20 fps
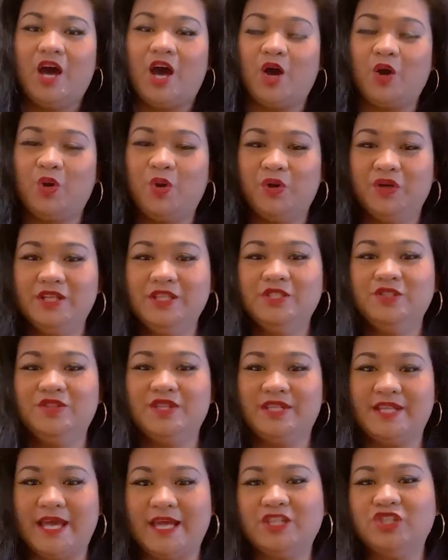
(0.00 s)
According to
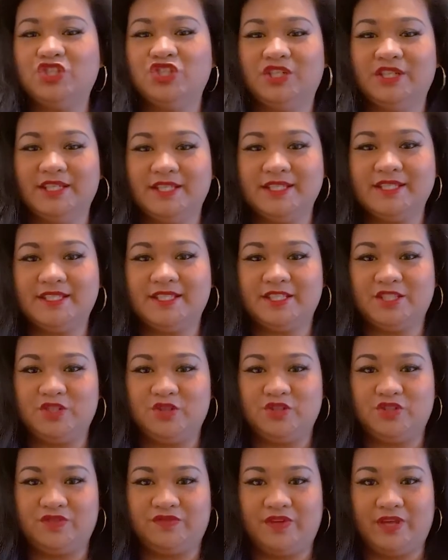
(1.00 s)
the National
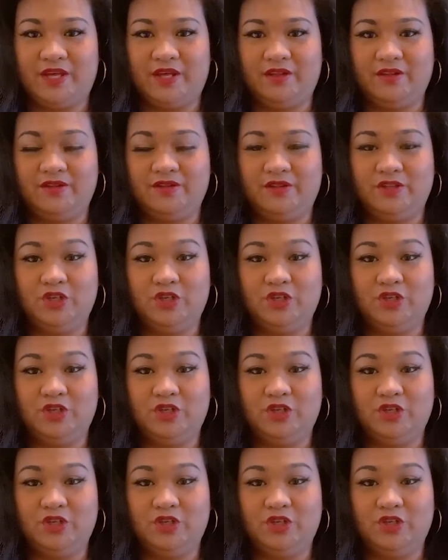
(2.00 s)
Institutes of Health,